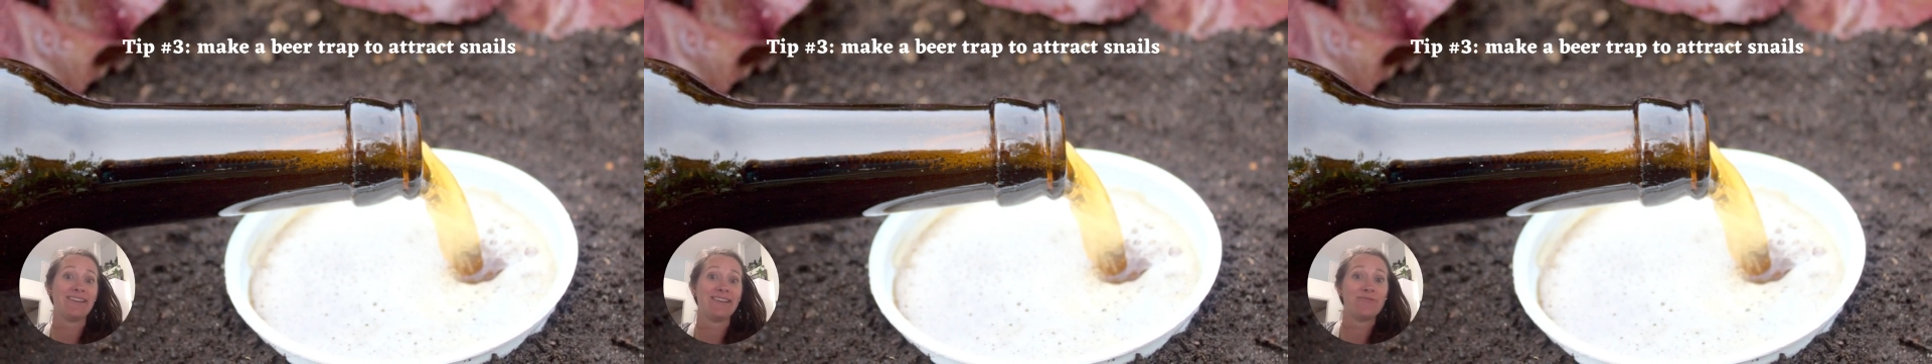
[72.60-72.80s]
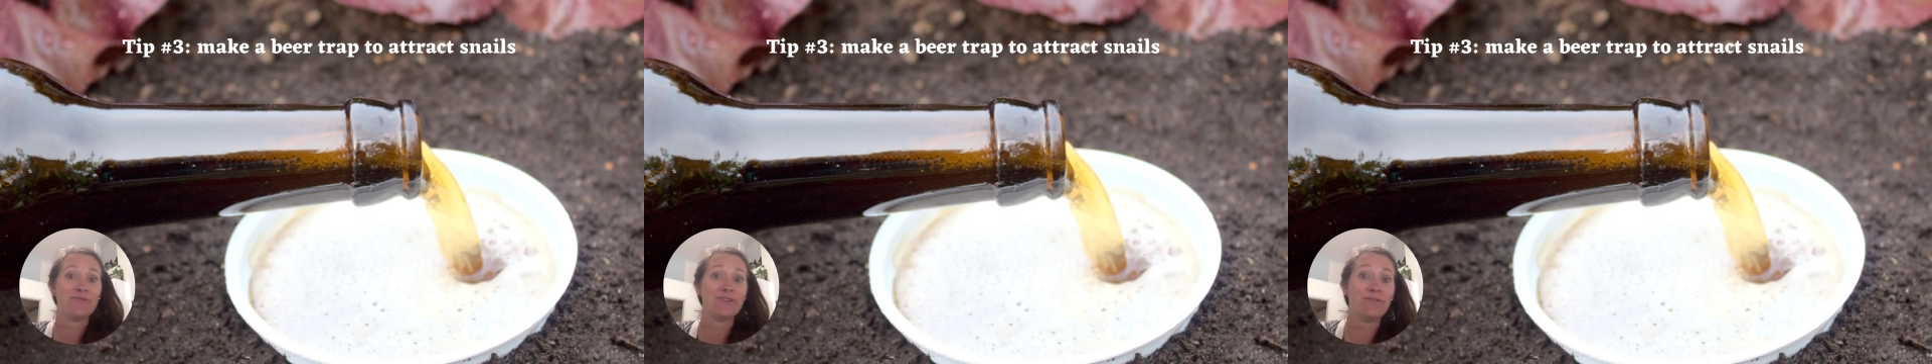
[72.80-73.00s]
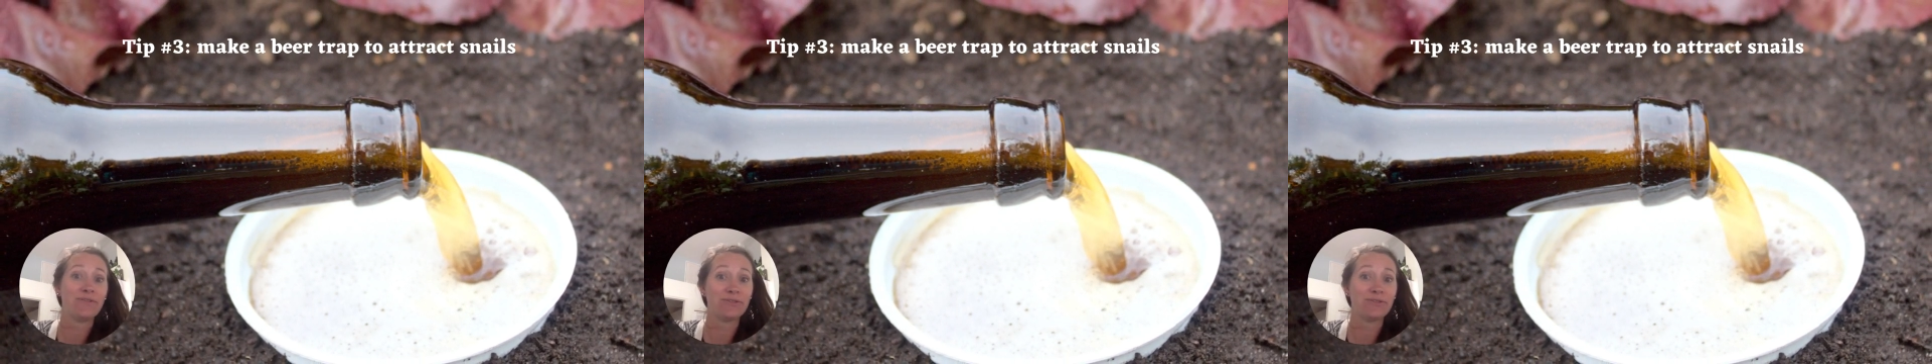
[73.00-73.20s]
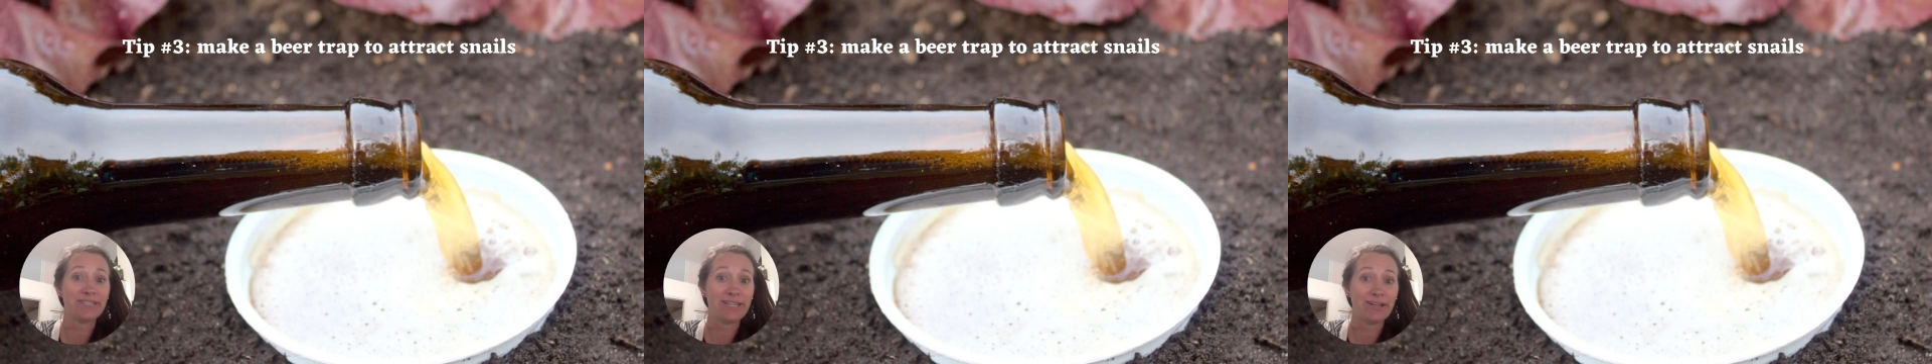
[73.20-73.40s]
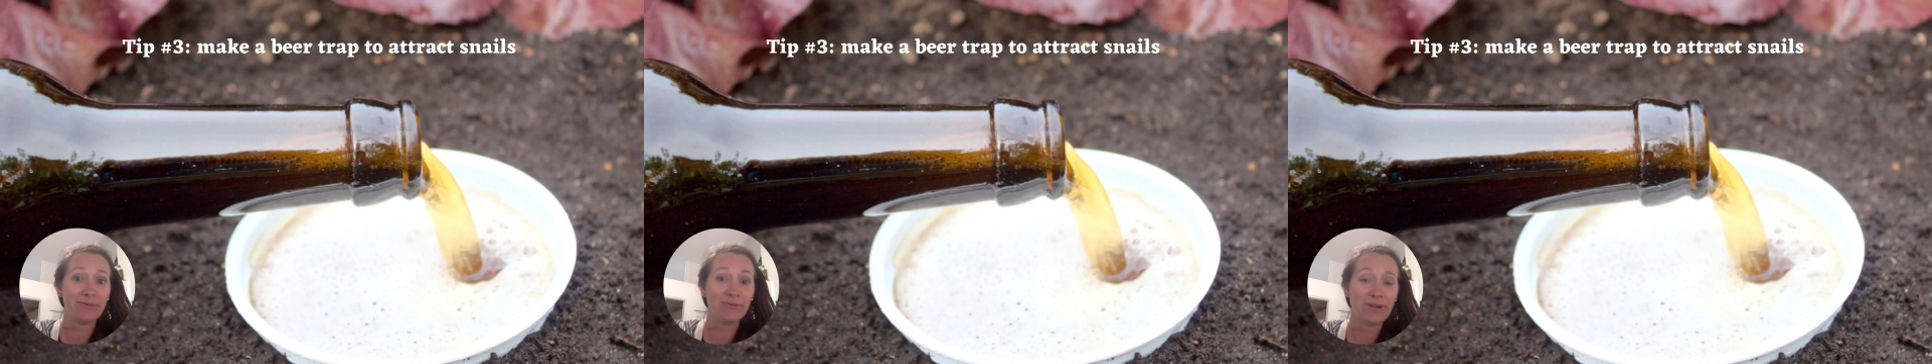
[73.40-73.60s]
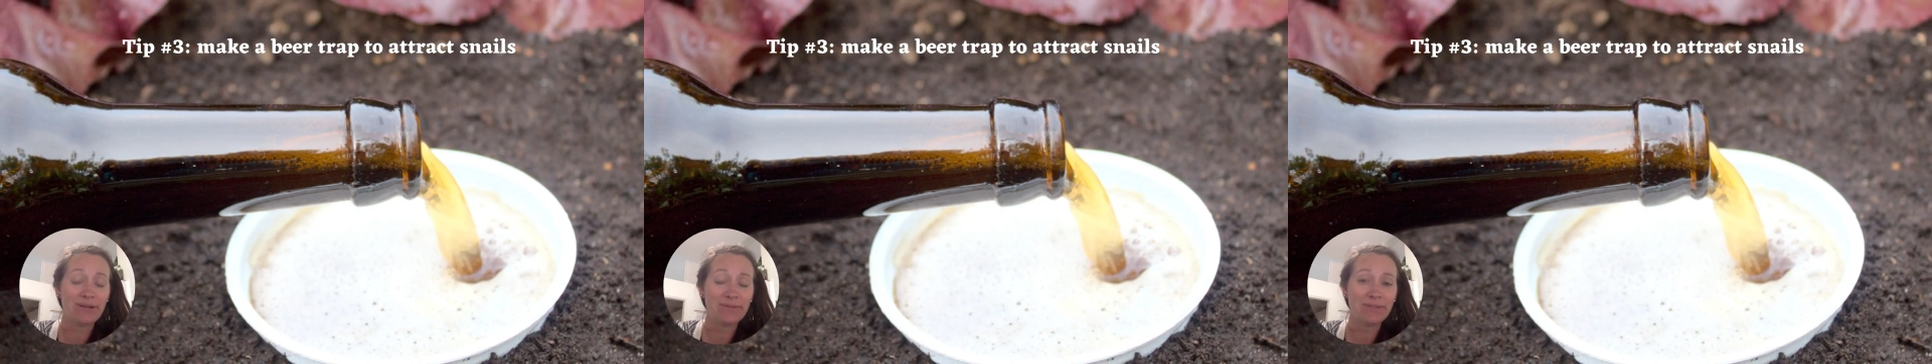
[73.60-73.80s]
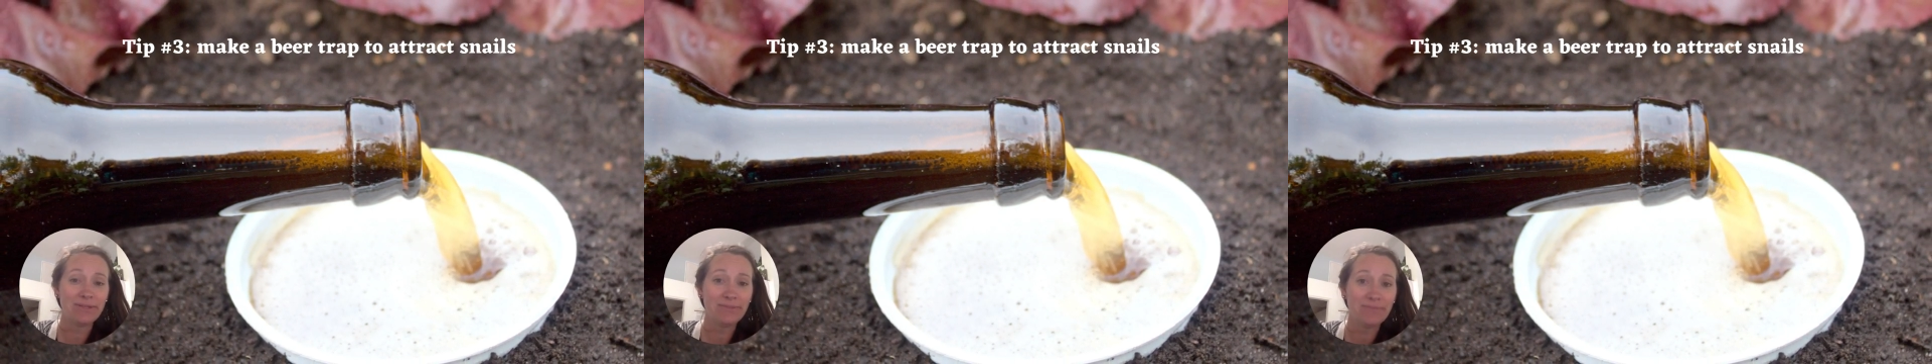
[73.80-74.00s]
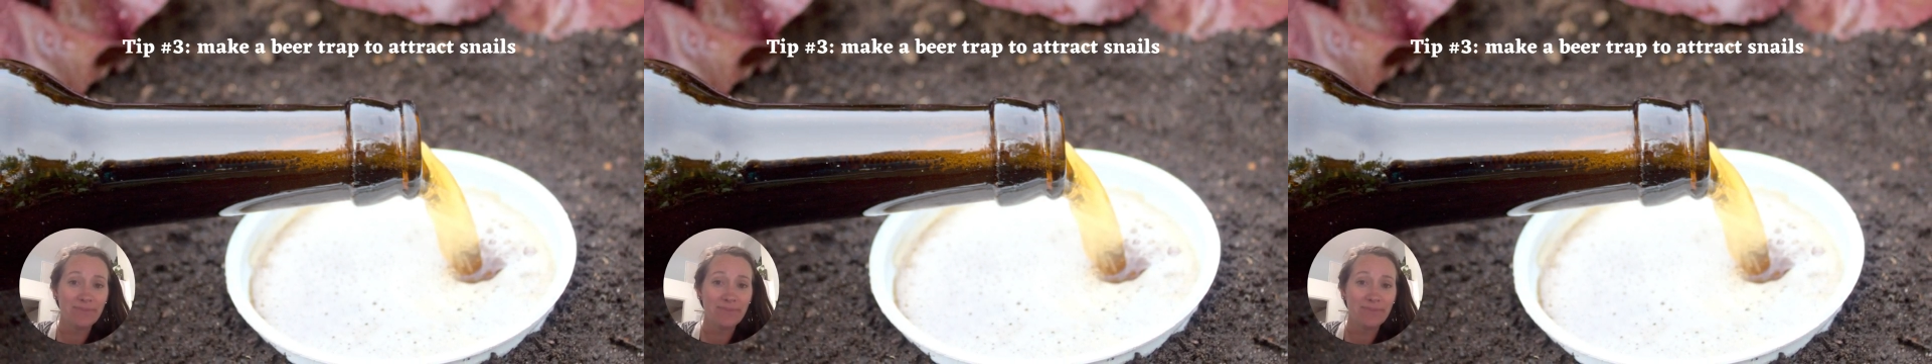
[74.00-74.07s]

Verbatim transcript: get rid of your snail problem,